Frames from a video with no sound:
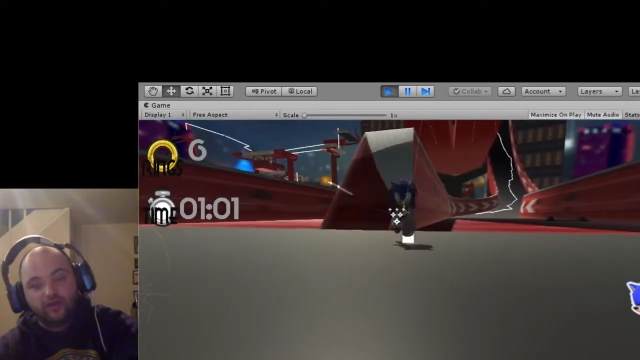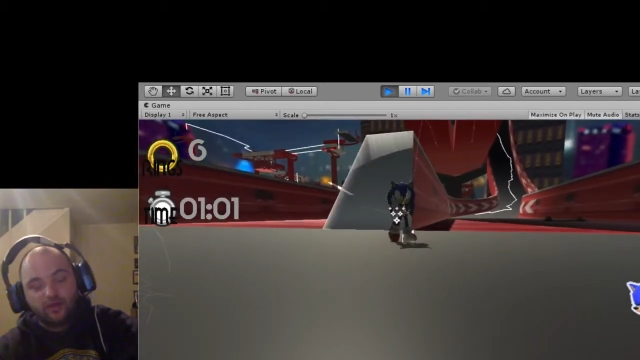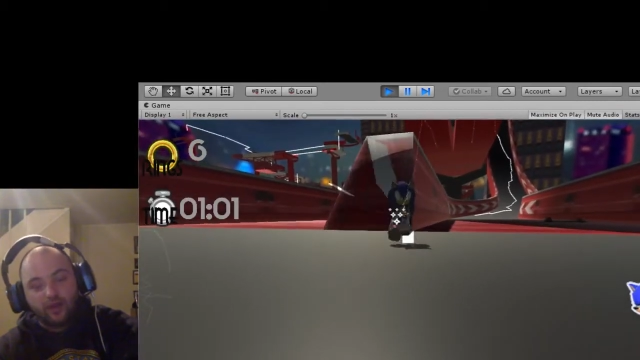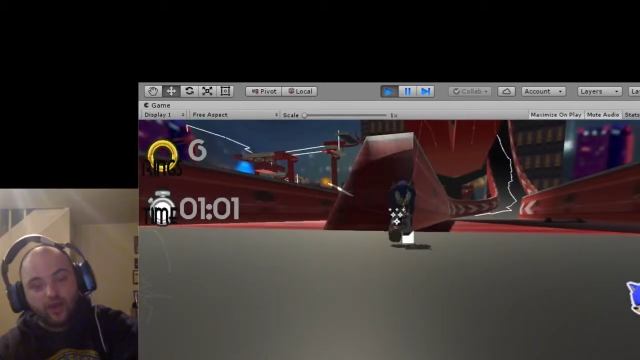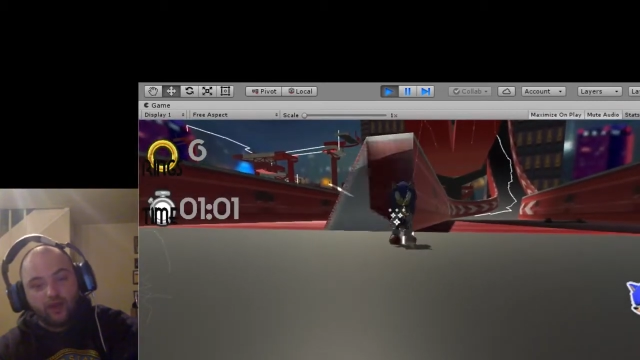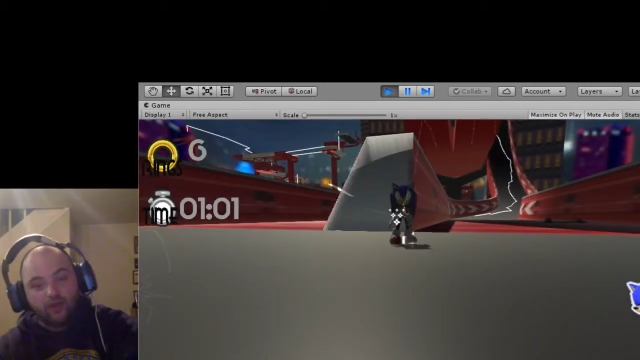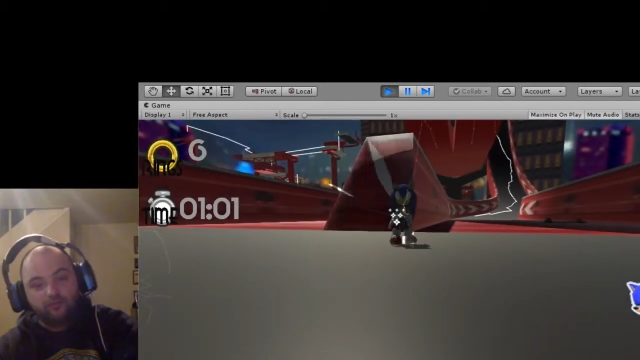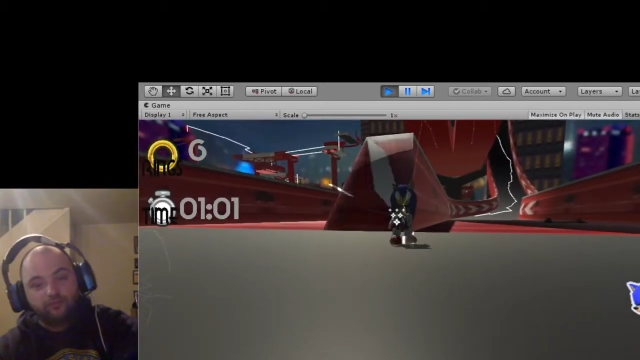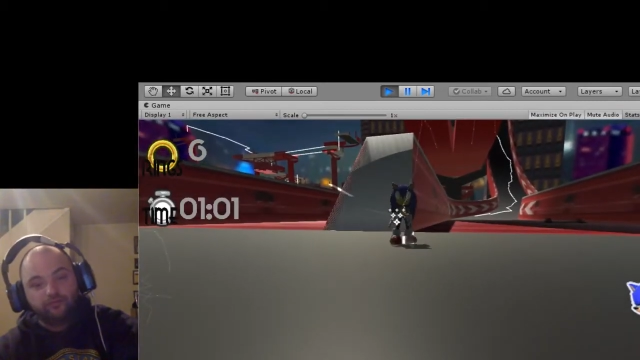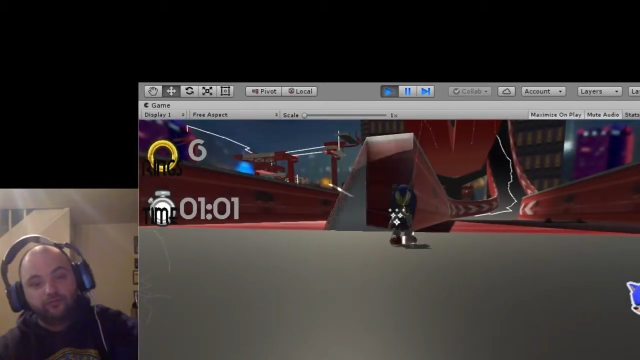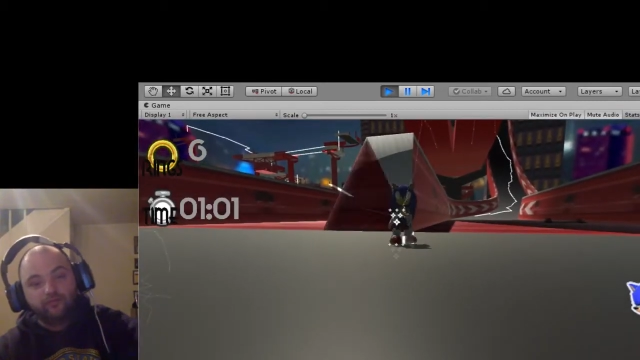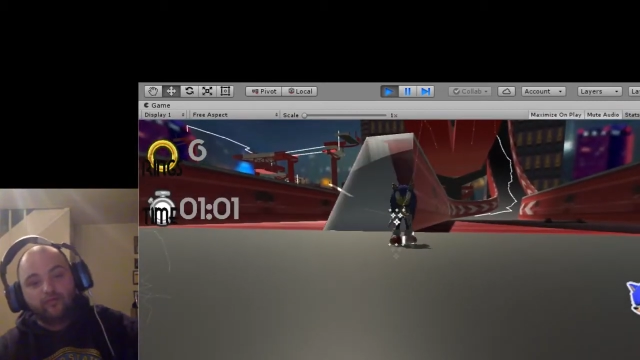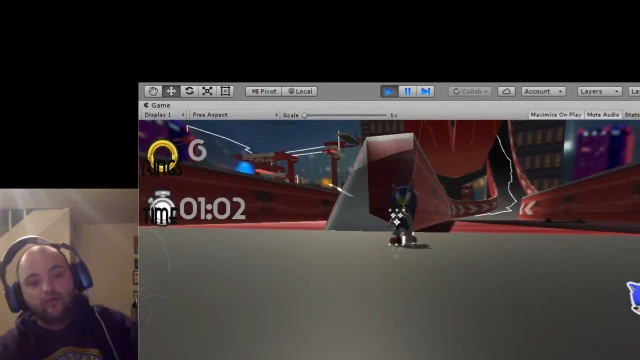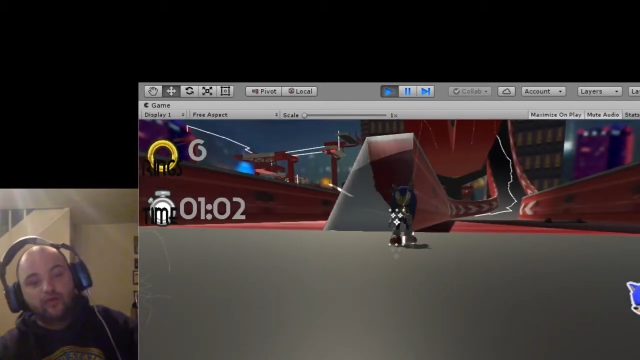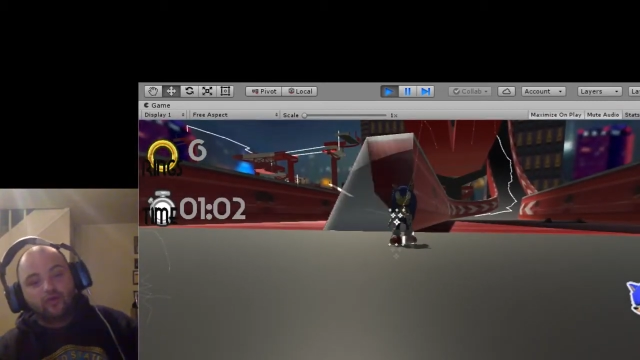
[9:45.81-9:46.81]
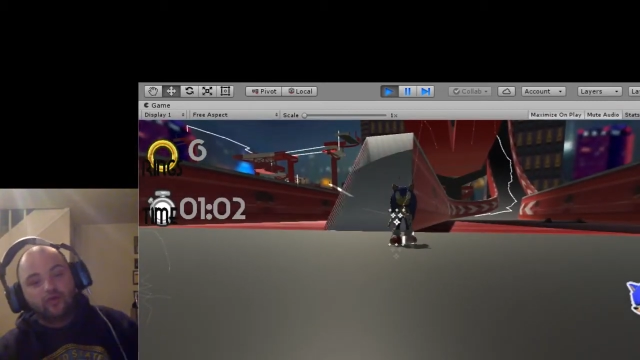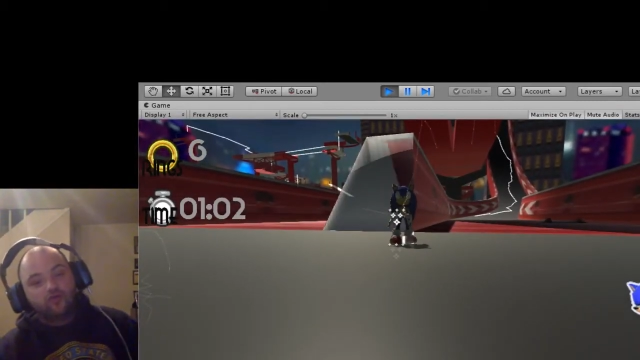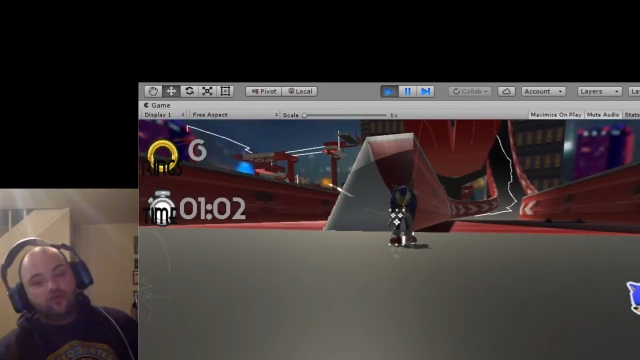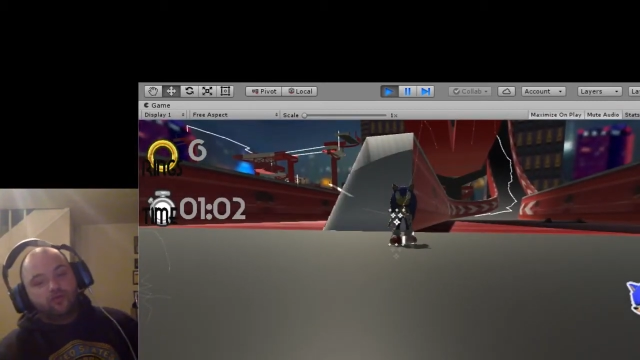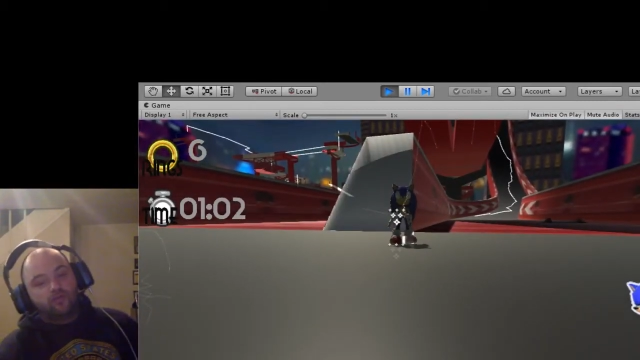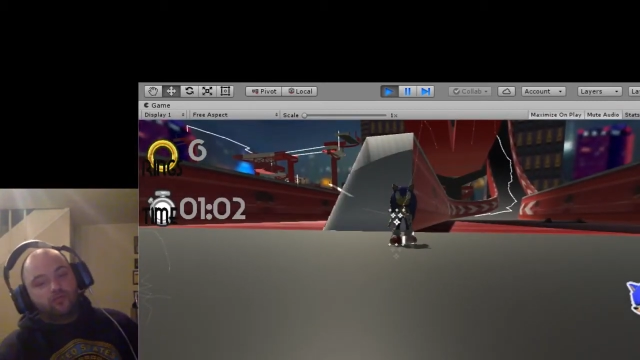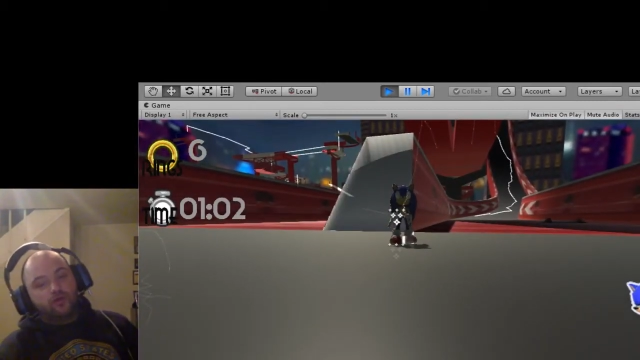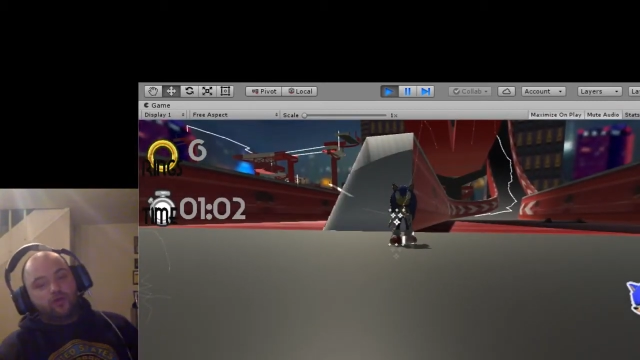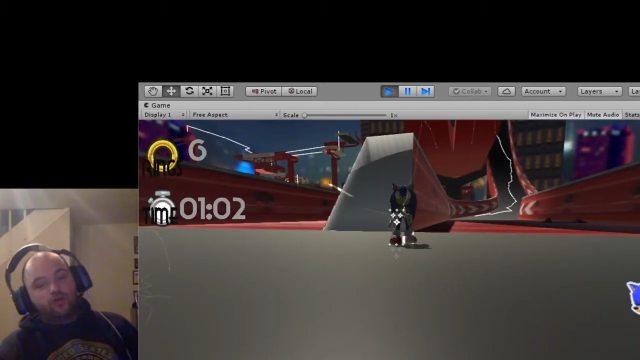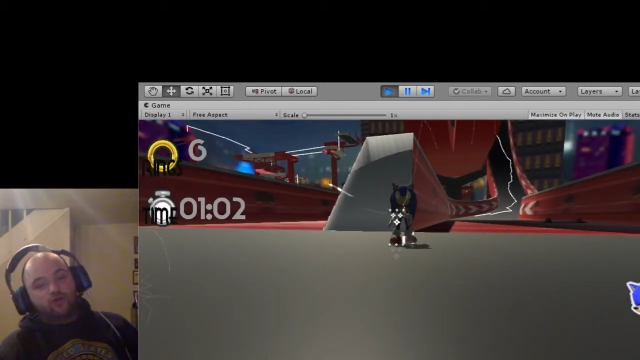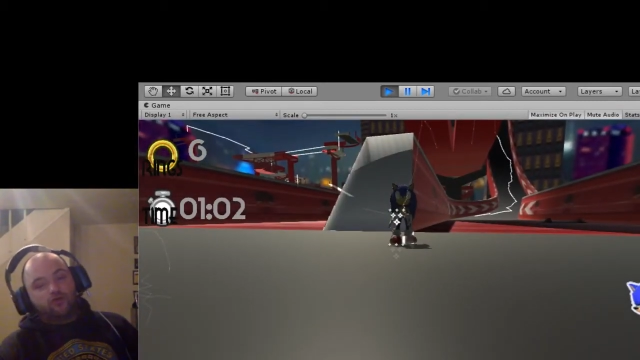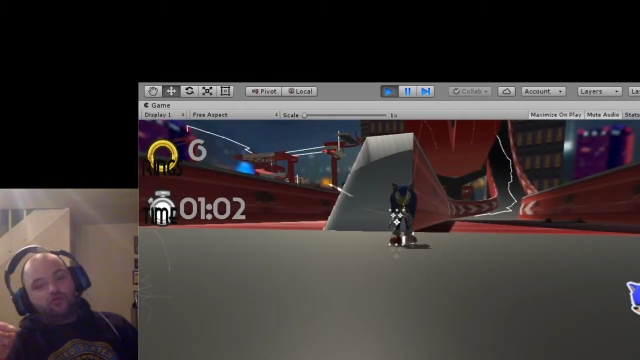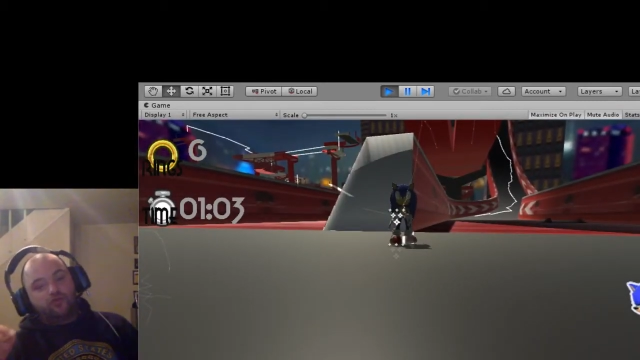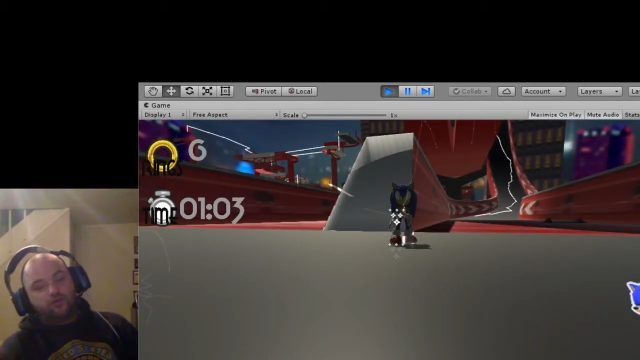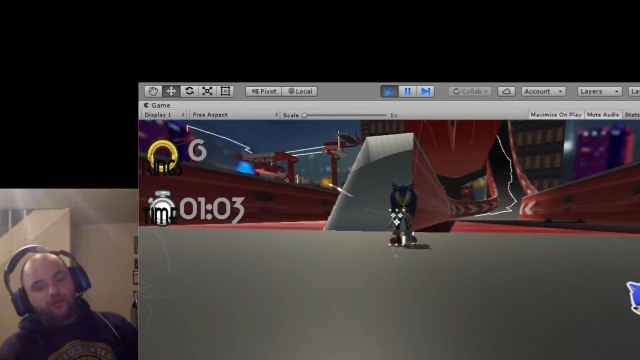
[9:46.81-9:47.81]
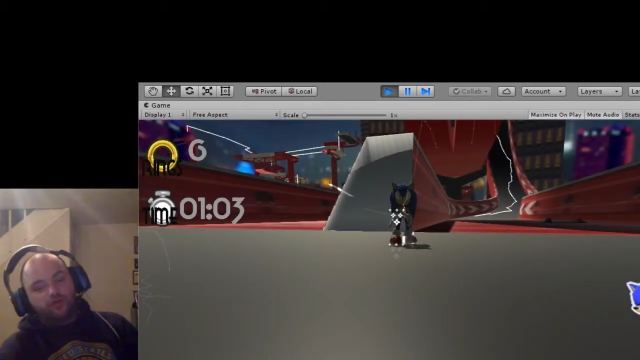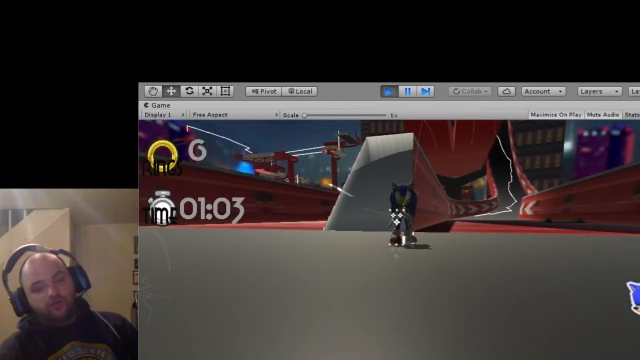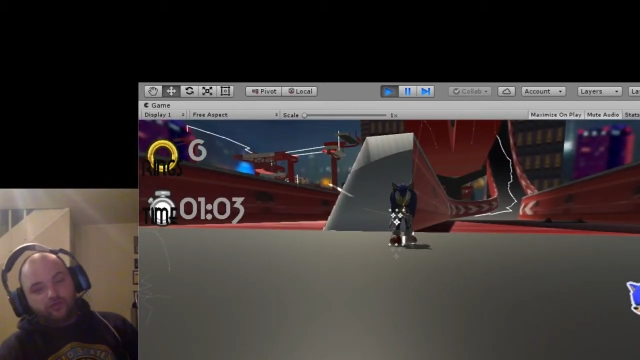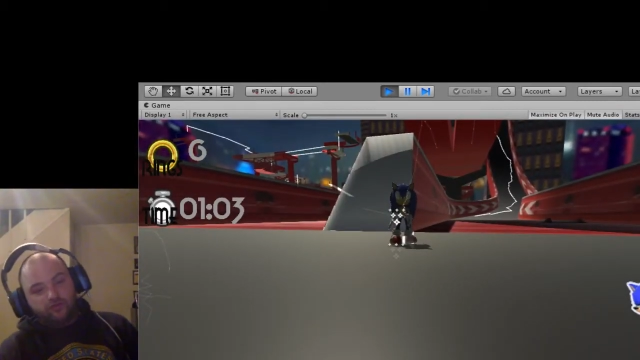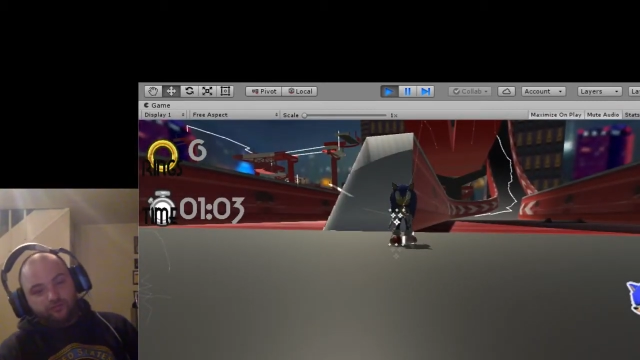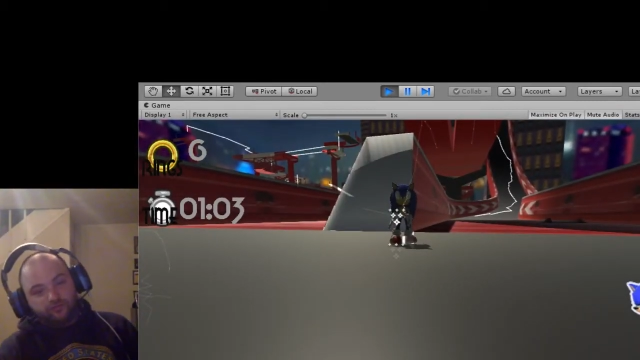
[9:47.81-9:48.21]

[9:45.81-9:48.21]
Now, see where my cursor is.